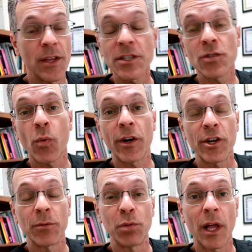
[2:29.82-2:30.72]
This is where
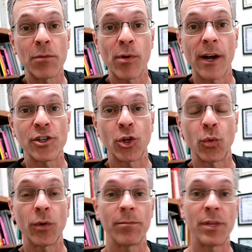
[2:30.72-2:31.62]
your blood pressure
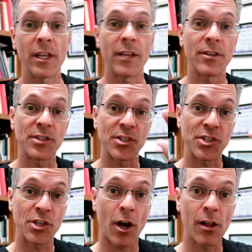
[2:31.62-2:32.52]
would be in the
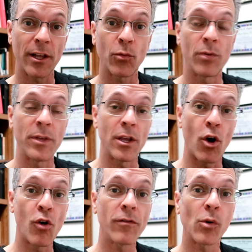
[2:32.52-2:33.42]
systolic would be
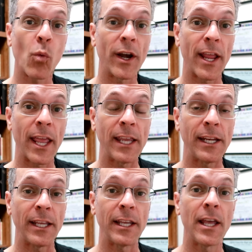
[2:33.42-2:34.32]
over
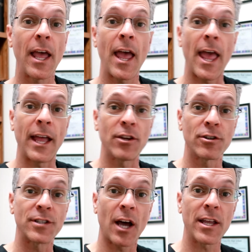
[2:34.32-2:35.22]
180 and
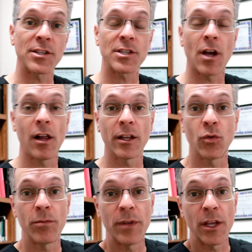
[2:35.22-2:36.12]
your diastolic
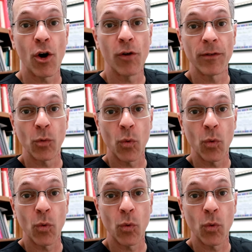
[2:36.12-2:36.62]
would be over